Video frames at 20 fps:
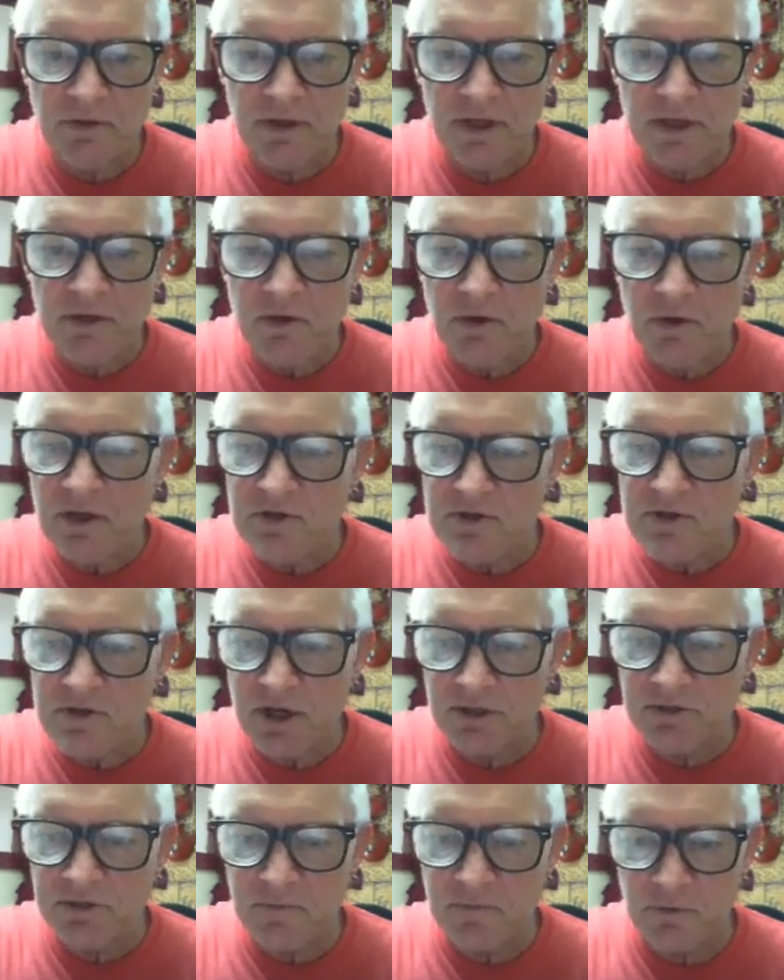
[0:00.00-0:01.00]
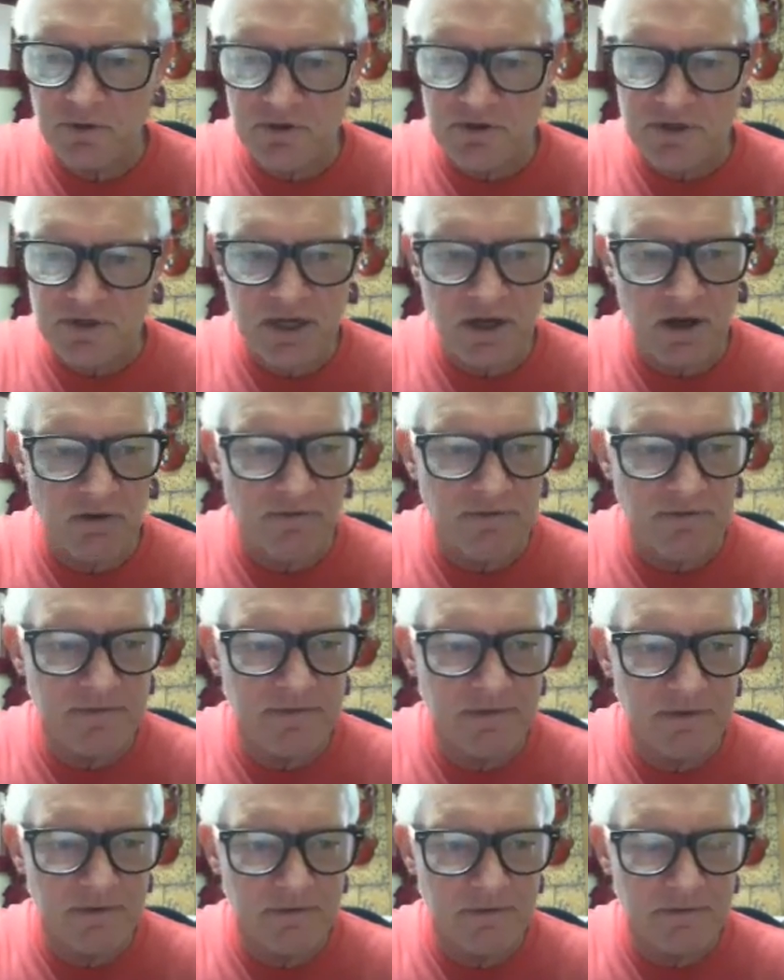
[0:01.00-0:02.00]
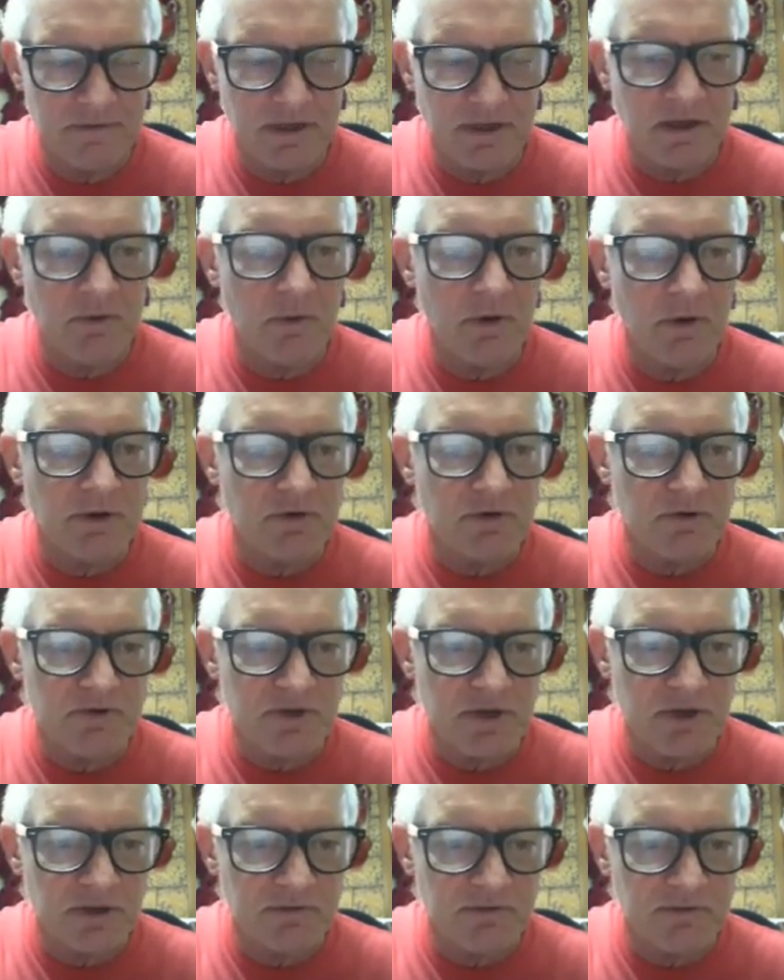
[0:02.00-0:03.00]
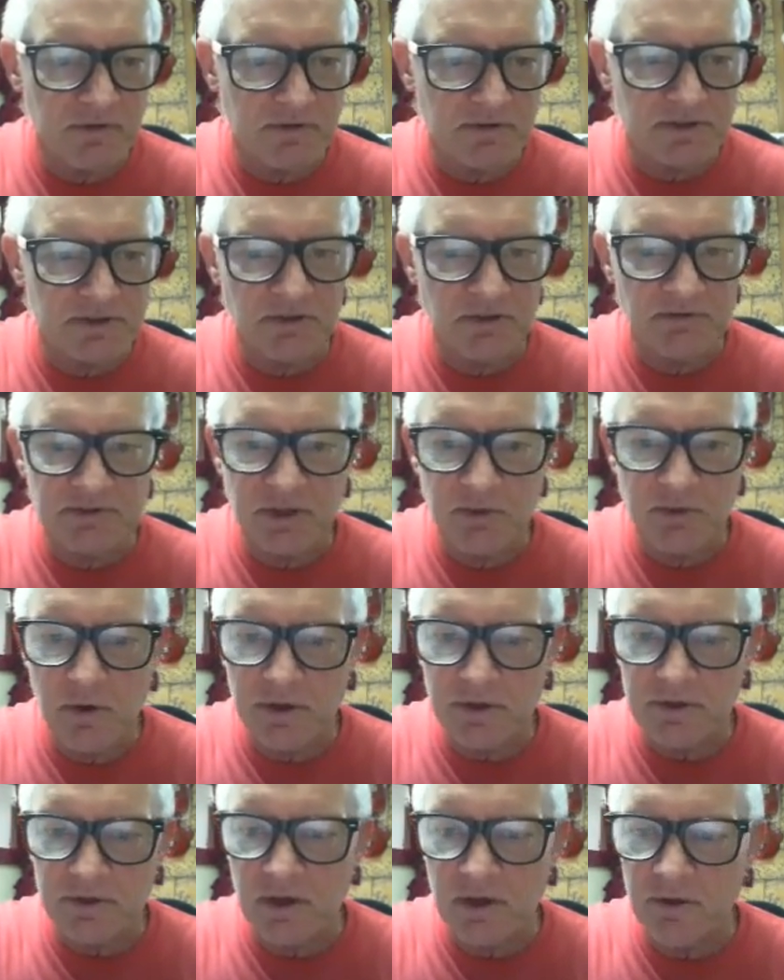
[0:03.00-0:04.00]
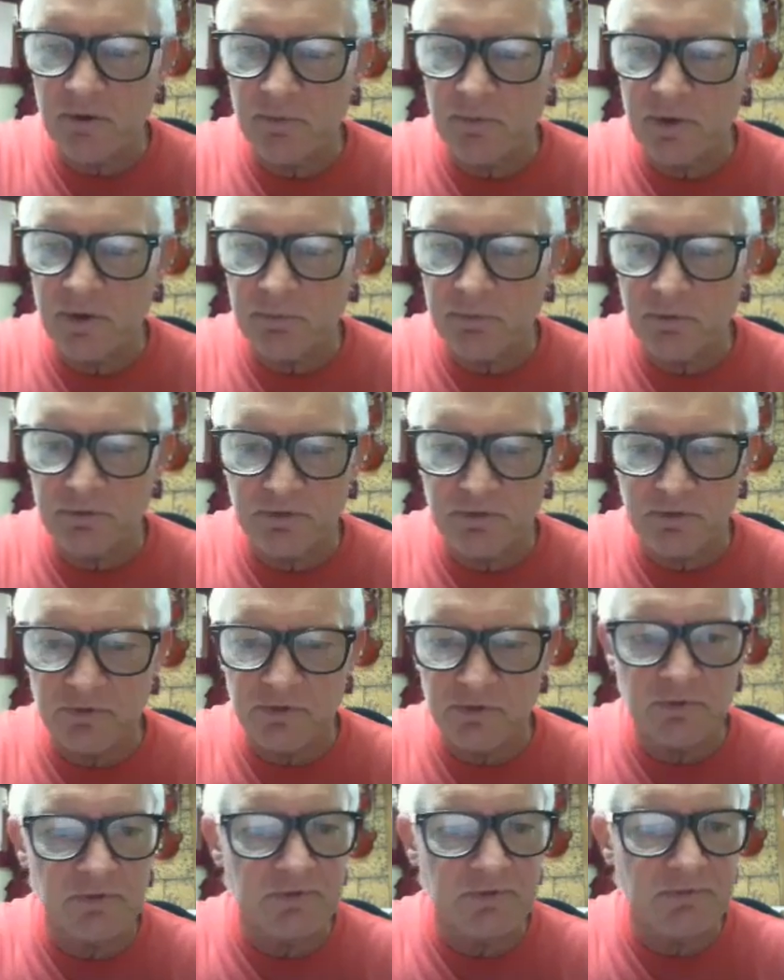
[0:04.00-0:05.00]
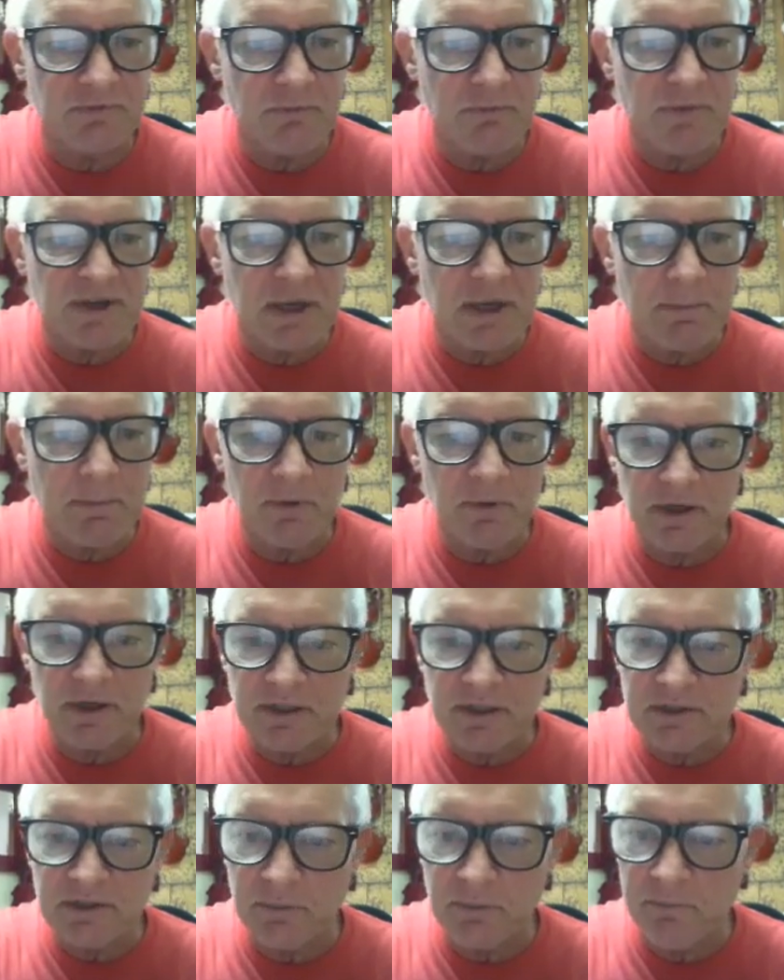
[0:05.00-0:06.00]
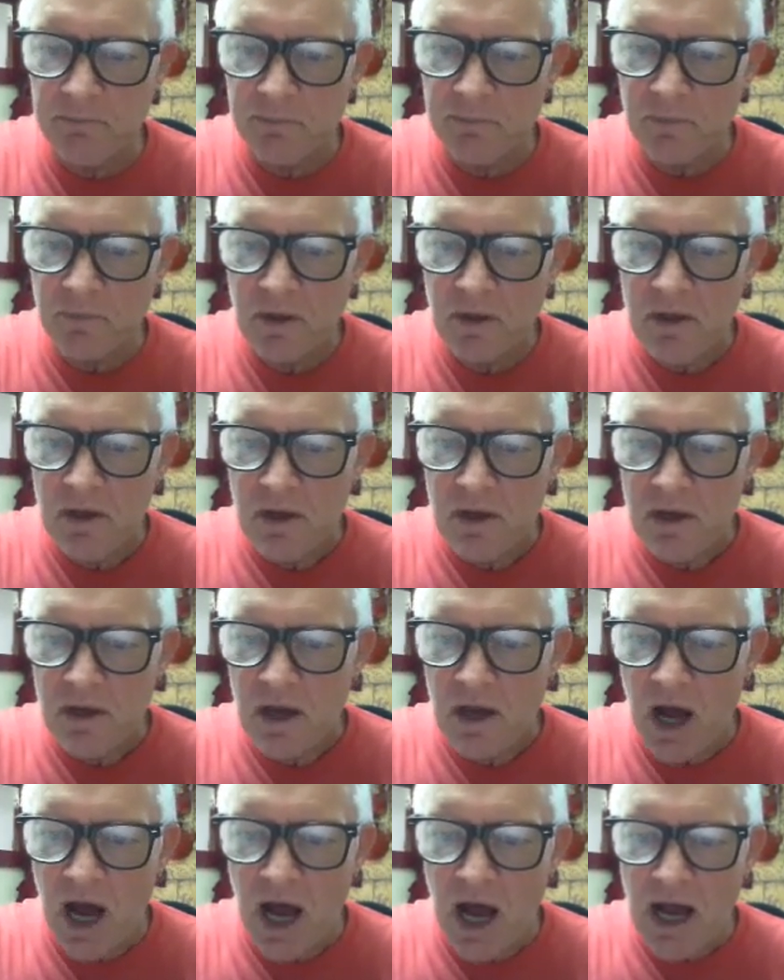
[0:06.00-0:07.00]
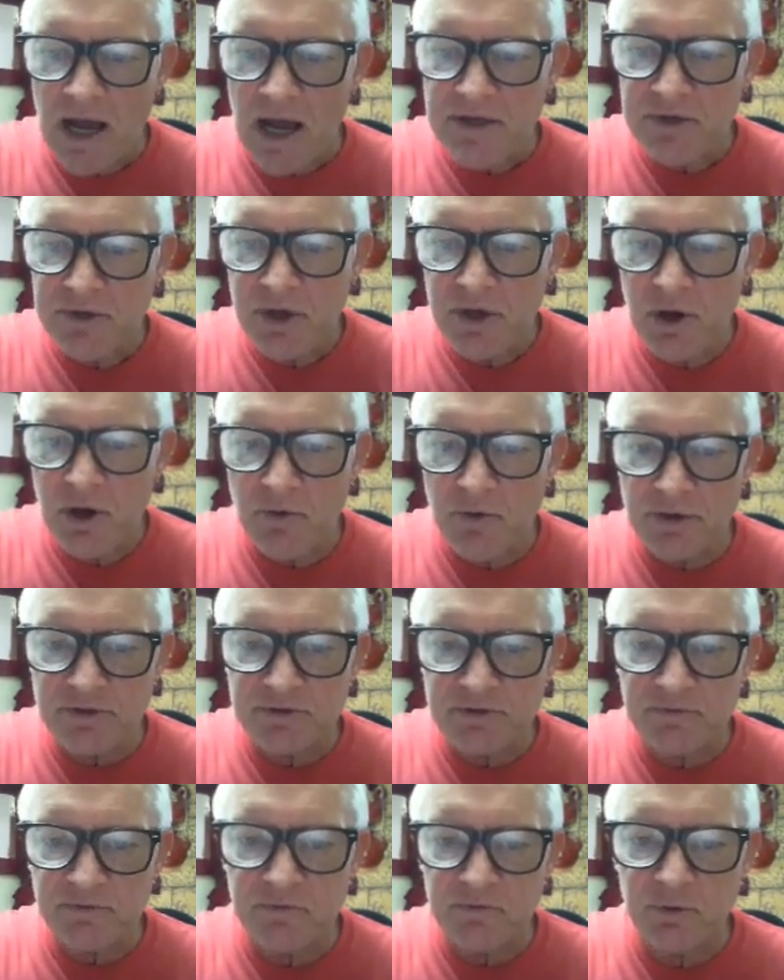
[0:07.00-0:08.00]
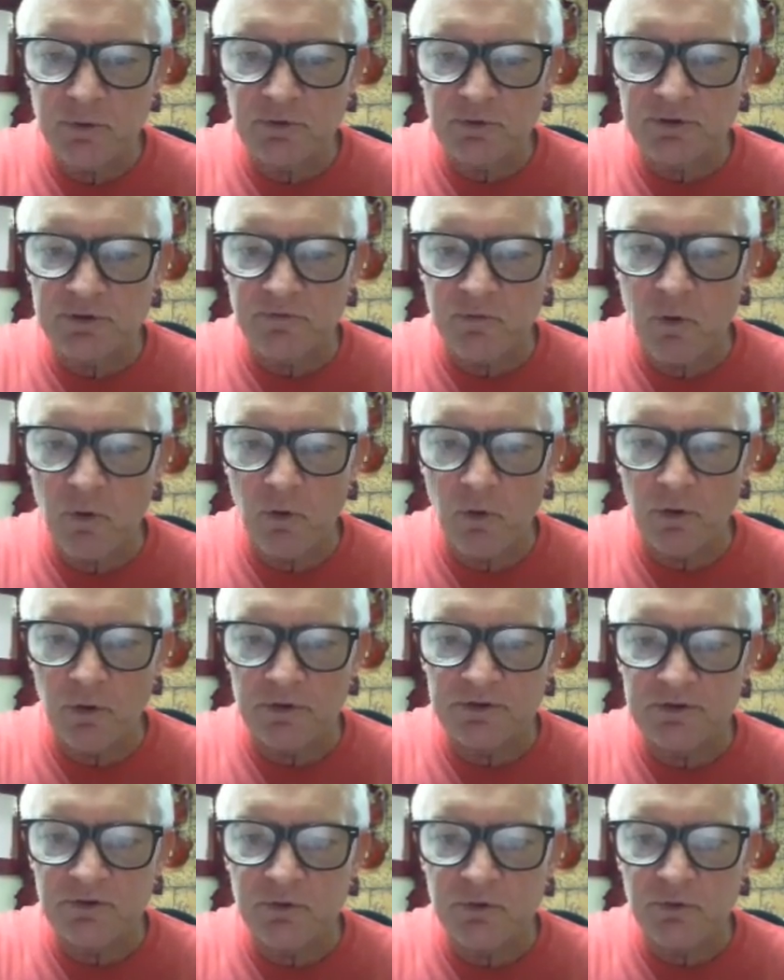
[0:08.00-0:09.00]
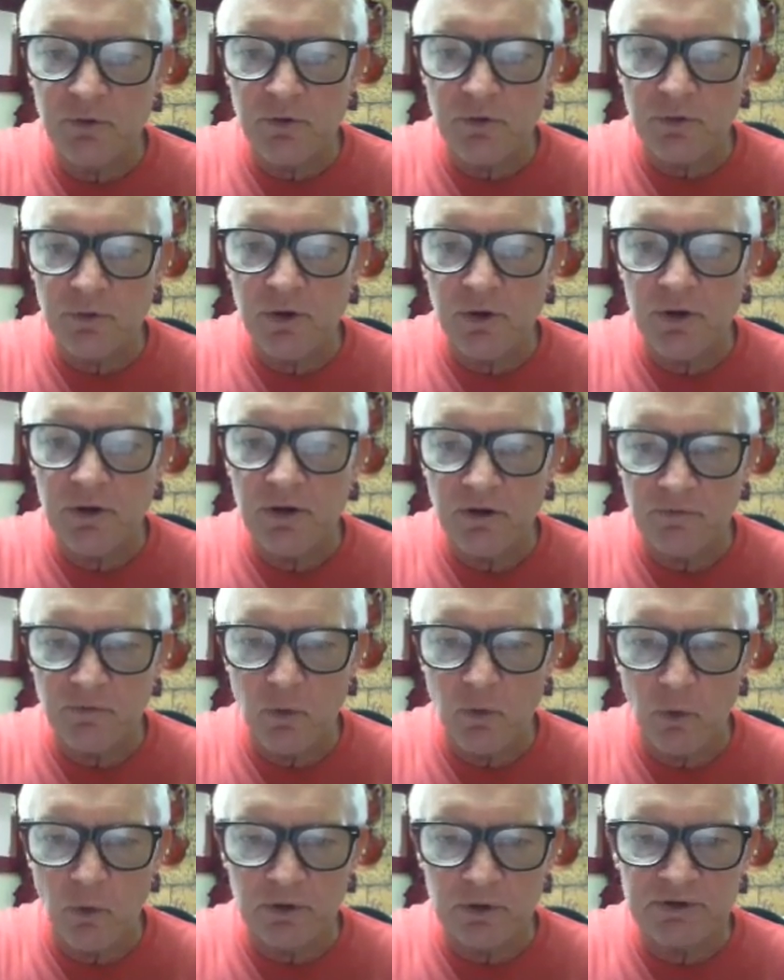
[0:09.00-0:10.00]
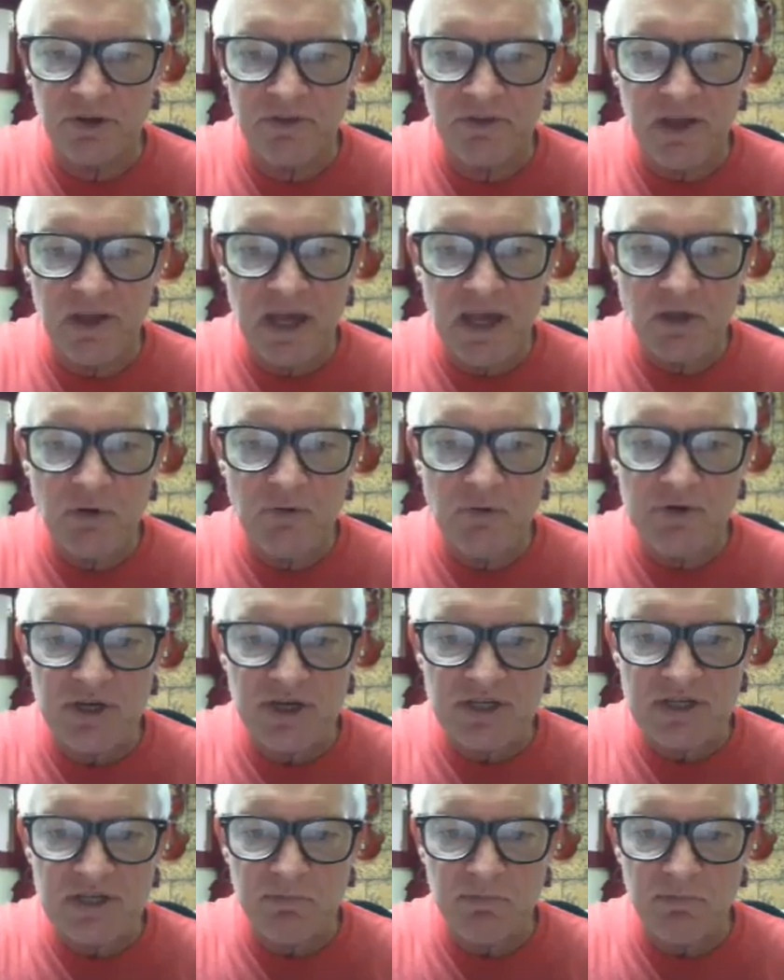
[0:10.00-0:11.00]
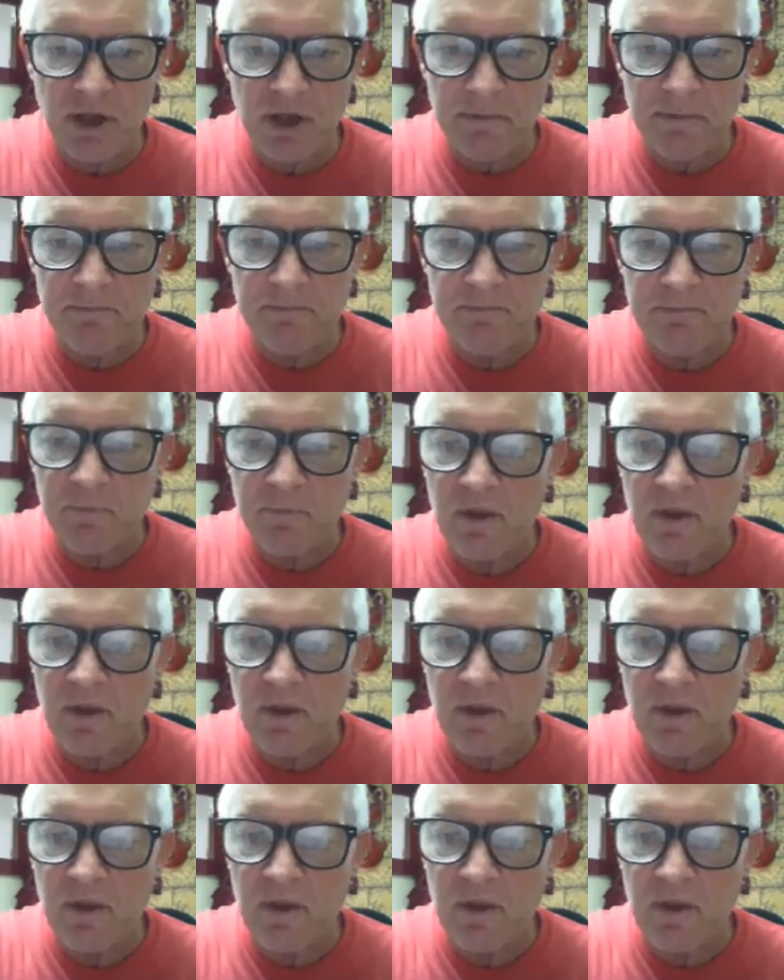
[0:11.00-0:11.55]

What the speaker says: Then you can judge for yourself. They don't want to judge for themselves. They want other people to manipulate them. I know it is of truth, of course. True, of course. Thank you, Jesse Blenn.